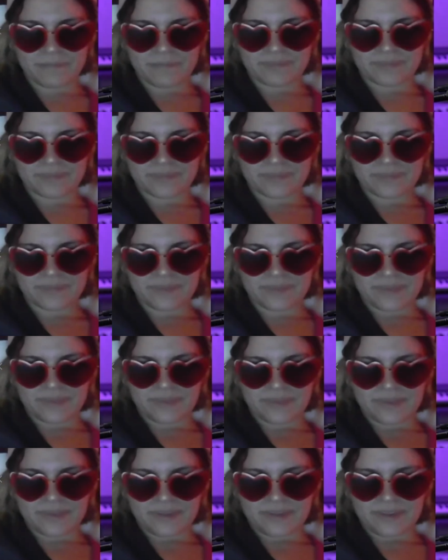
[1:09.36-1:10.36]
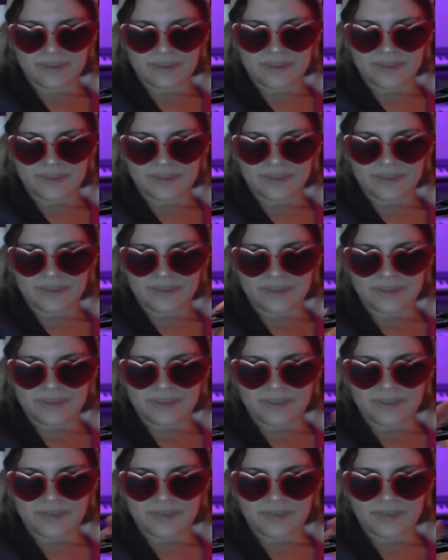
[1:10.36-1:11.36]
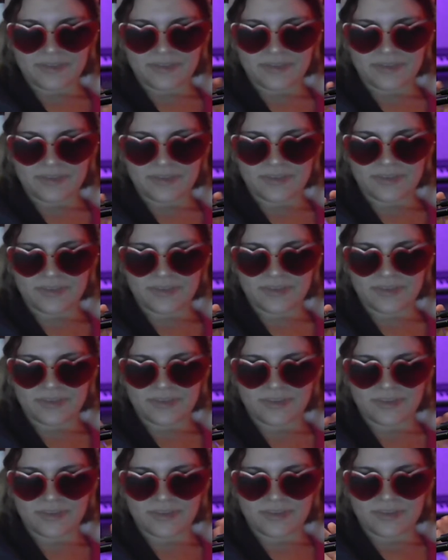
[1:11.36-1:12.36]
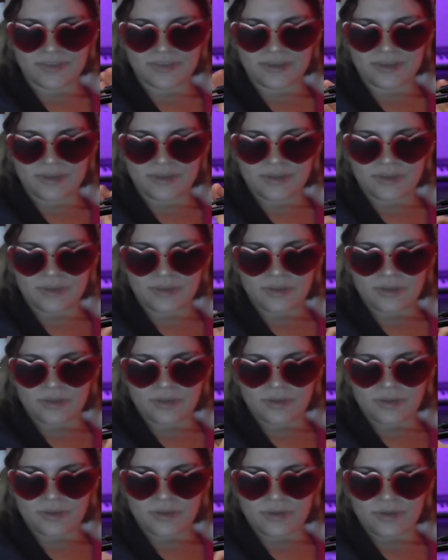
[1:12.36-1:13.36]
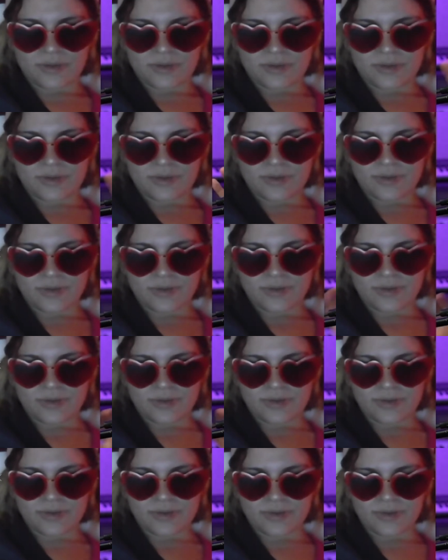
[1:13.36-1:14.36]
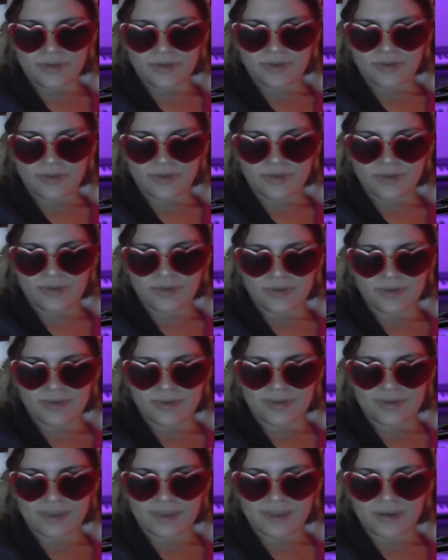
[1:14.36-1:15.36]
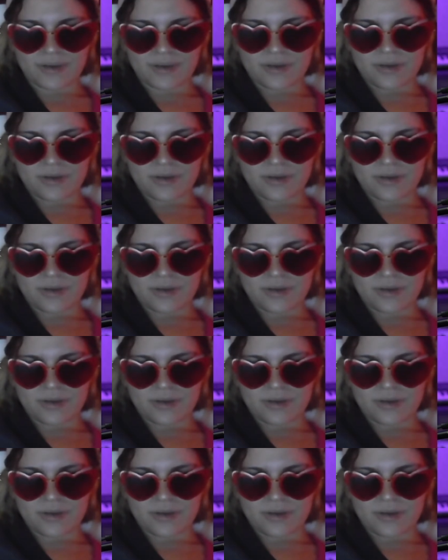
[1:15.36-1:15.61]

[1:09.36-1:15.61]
No words are spoken by the person on screen.